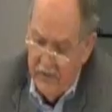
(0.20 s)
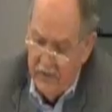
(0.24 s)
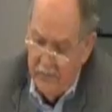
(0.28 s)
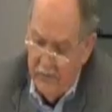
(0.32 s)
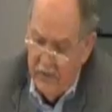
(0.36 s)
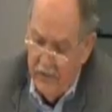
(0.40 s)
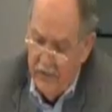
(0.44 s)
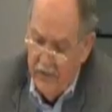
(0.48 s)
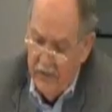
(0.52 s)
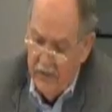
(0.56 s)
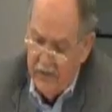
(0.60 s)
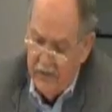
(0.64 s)

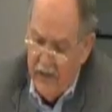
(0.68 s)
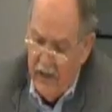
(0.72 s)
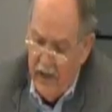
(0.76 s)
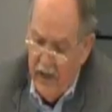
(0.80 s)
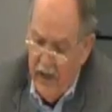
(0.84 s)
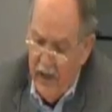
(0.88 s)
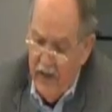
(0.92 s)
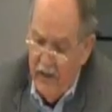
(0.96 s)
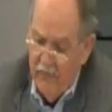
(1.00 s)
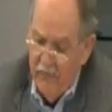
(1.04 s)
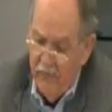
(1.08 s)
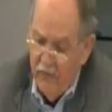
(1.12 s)
experienced
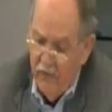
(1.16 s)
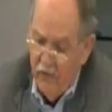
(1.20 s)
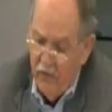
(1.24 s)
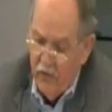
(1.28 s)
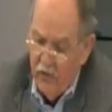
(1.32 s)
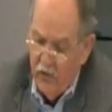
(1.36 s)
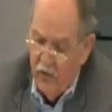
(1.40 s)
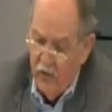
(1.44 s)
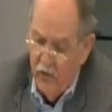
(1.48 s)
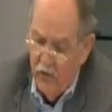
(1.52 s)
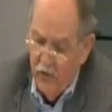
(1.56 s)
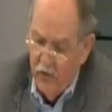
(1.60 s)
high
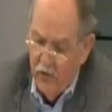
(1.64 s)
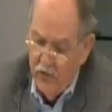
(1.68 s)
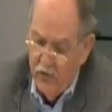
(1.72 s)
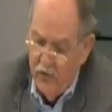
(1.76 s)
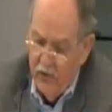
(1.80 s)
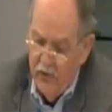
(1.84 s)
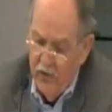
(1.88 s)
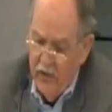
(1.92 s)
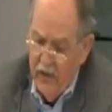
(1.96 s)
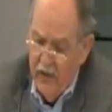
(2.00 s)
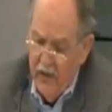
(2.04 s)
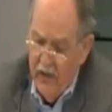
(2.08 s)

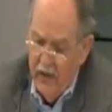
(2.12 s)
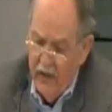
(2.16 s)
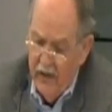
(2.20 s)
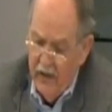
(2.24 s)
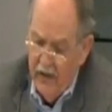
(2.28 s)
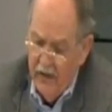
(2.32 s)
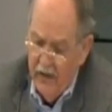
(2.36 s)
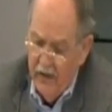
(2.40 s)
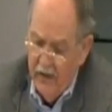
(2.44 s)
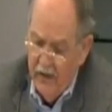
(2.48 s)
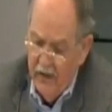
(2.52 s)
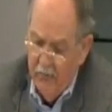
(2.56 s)
foreclosure
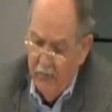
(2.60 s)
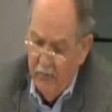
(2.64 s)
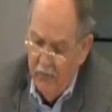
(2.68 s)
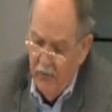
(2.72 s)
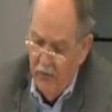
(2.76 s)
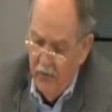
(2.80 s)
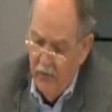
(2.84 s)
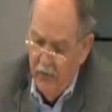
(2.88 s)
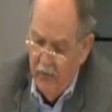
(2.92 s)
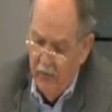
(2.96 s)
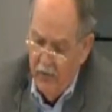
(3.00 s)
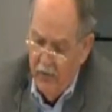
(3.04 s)
and
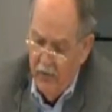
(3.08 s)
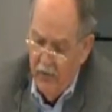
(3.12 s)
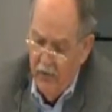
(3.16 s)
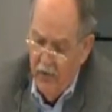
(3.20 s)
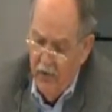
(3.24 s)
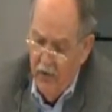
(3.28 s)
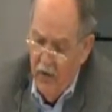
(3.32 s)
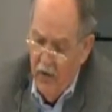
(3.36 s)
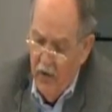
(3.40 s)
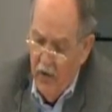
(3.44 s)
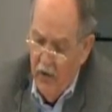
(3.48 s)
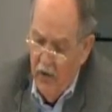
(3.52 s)
unemployment.
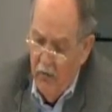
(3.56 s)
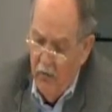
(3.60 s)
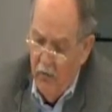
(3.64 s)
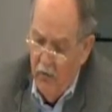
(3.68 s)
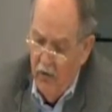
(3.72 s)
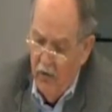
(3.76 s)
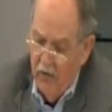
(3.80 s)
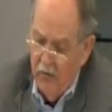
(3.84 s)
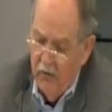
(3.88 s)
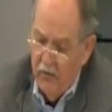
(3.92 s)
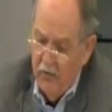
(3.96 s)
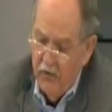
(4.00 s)

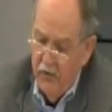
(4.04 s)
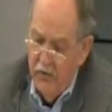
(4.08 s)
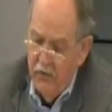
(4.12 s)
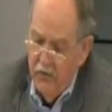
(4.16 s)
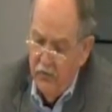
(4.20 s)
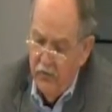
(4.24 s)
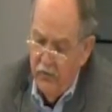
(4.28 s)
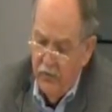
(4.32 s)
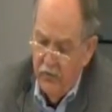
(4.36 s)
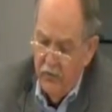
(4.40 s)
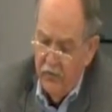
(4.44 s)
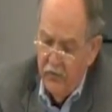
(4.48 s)
What will
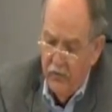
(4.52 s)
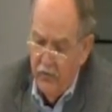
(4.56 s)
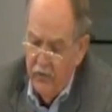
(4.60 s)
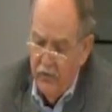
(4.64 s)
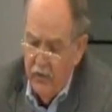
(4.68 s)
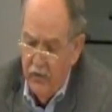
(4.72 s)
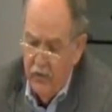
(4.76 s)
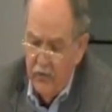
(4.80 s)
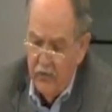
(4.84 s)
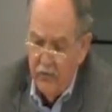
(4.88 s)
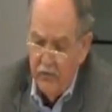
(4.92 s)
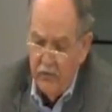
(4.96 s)
you do
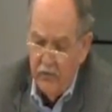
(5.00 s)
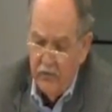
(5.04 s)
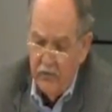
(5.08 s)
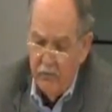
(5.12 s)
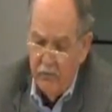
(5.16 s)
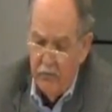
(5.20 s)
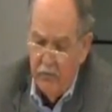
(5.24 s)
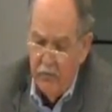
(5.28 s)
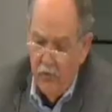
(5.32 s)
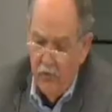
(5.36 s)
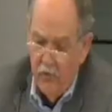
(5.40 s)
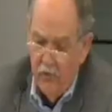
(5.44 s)
to
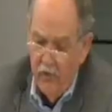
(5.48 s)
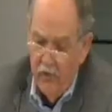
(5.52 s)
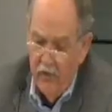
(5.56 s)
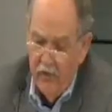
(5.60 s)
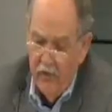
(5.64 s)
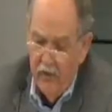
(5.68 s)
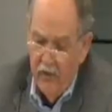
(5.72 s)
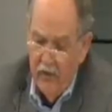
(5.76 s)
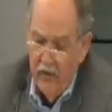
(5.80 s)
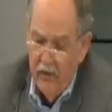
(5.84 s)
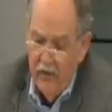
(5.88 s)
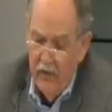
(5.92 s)
support
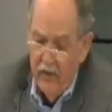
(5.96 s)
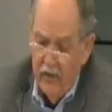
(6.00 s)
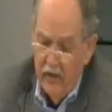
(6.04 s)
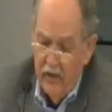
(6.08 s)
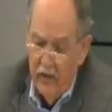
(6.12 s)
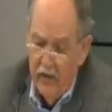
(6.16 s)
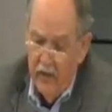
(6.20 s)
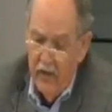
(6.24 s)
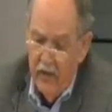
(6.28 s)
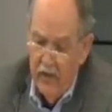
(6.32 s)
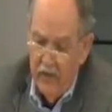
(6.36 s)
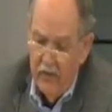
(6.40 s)

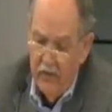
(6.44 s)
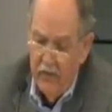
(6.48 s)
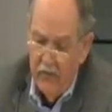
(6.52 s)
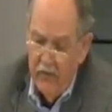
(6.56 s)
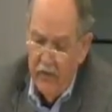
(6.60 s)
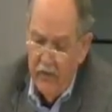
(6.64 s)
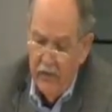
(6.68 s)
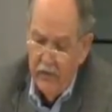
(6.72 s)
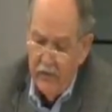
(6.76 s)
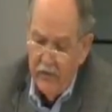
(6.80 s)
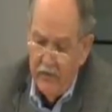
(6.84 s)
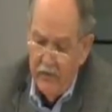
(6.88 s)

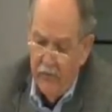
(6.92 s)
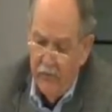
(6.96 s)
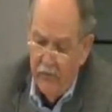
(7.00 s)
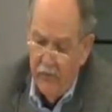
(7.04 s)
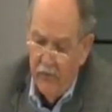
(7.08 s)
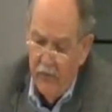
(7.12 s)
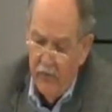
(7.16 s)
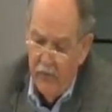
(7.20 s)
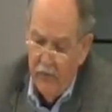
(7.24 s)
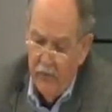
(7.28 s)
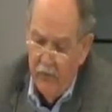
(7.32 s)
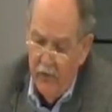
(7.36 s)
increased
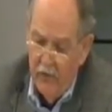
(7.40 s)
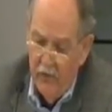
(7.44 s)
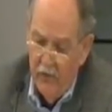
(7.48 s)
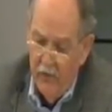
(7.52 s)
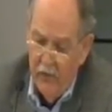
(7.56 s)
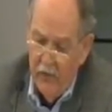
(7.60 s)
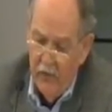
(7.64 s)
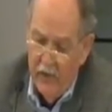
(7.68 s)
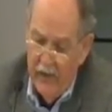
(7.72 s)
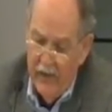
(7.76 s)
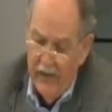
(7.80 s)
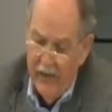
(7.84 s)

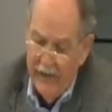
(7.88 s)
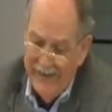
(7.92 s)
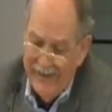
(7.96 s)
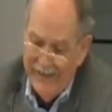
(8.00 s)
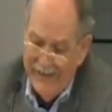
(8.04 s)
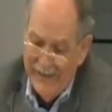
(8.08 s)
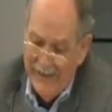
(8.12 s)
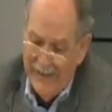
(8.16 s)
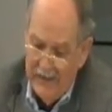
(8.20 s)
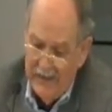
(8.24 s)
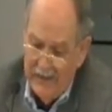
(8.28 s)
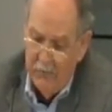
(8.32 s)
affordable and
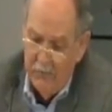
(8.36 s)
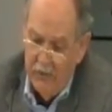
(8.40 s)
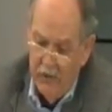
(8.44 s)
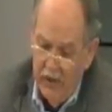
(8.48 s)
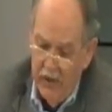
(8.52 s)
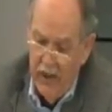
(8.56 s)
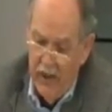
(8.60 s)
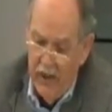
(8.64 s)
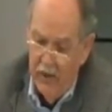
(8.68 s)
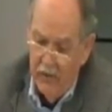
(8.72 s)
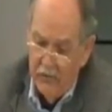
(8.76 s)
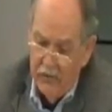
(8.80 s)
accessible
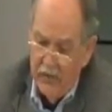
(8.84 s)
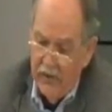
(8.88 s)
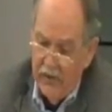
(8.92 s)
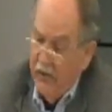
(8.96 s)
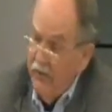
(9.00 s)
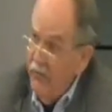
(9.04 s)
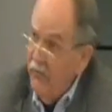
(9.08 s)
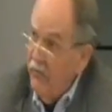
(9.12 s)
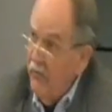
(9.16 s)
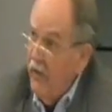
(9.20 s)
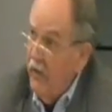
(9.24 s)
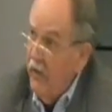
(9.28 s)
housing
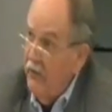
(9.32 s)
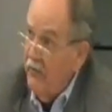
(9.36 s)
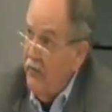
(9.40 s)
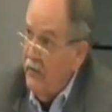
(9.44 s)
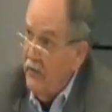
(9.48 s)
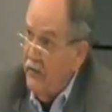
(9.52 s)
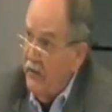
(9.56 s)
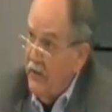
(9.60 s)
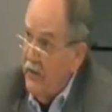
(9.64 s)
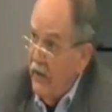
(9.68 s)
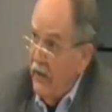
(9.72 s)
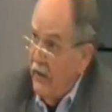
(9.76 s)
throughout the
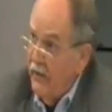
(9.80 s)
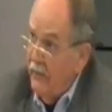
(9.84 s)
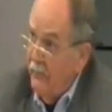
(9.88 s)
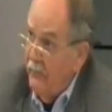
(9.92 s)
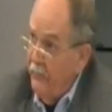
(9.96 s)
state?